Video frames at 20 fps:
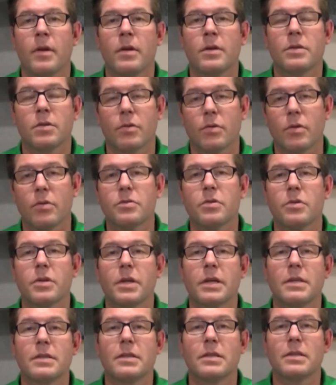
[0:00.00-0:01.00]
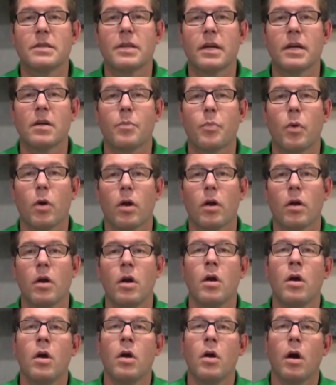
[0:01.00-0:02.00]
So those are things that set it apart.
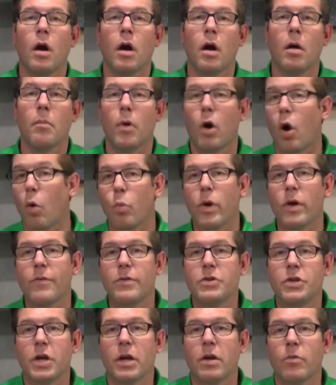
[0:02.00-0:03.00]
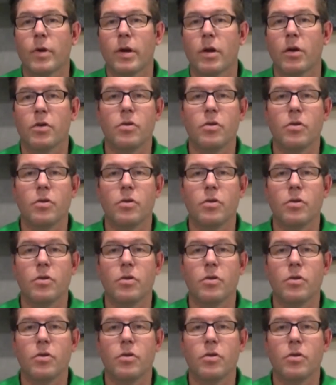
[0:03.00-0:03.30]
Um, we have a generator.